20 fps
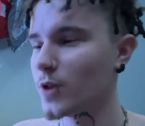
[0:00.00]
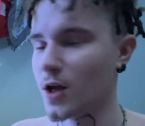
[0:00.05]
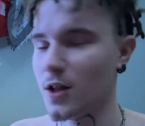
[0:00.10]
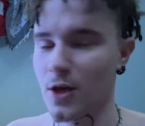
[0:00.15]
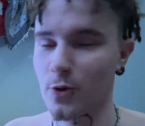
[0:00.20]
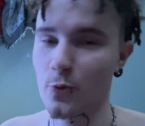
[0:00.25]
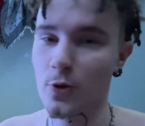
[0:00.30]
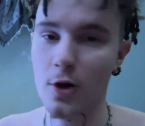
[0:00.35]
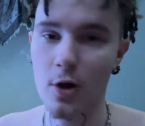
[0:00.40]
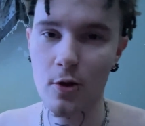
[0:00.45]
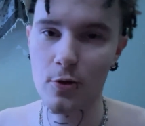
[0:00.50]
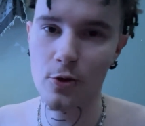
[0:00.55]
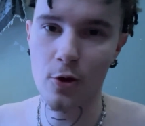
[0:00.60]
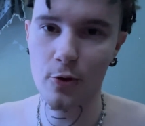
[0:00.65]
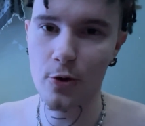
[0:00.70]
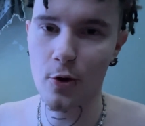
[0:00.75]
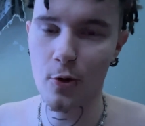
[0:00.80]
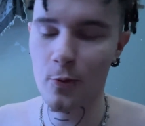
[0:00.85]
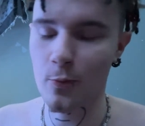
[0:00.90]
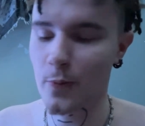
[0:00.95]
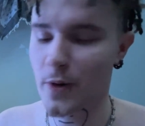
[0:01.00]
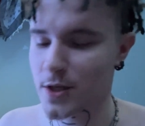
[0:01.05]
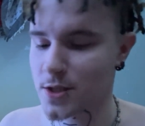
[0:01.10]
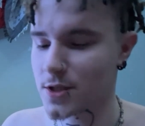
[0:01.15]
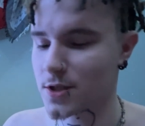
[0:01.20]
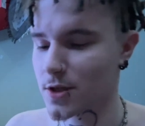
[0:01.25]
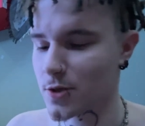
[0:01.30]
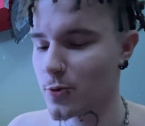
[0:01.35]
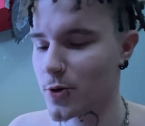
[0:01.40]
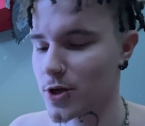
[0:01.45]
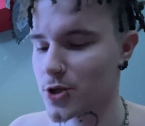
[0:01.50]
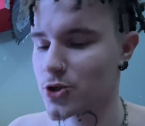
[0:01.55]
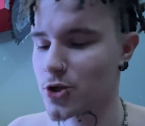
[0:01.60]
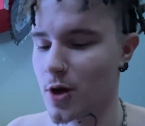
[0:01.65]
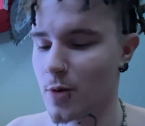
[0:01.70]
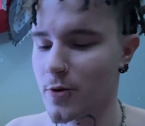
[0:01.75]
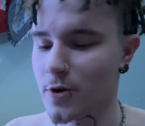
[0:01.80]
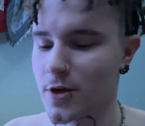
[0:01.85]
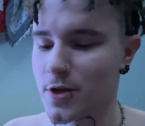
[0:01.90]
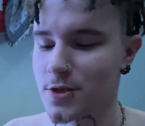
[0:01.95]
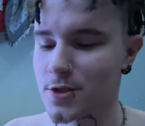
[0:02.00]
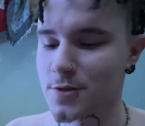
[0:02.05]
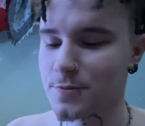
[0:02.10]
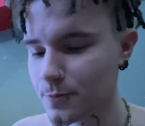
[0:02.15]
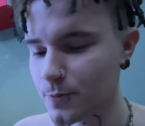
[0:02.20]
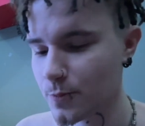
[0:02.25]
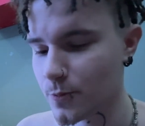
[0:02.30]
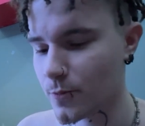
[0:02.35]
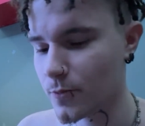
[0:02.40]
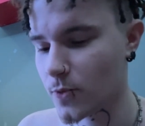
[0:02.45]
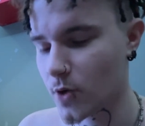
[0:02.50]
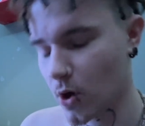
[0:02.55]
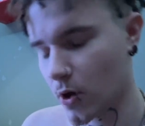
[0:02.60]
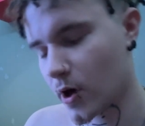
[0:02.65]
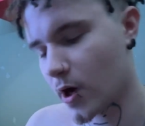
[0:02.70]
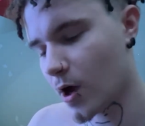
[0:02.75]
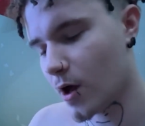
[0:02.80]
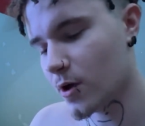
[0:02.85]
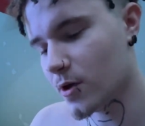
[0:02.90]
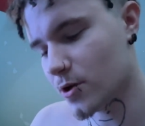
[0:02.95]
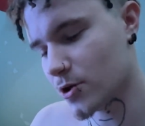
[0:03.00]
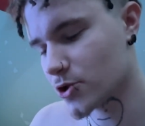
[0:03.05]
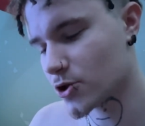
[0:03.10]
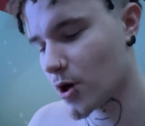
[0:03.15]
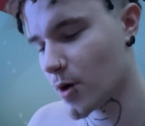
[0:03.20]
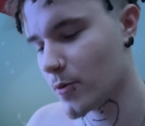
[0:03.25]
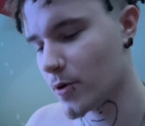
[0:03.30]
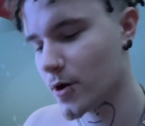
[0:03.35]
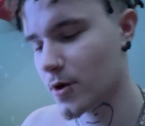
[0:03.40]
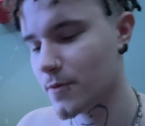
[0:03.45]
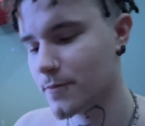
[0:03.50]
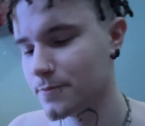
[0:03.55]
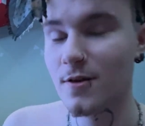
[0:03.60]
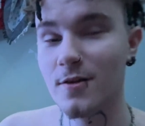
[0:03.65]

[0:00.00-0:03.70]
Like we all don't know basically what a strawberry is? Okay, I'll eat a strawberry.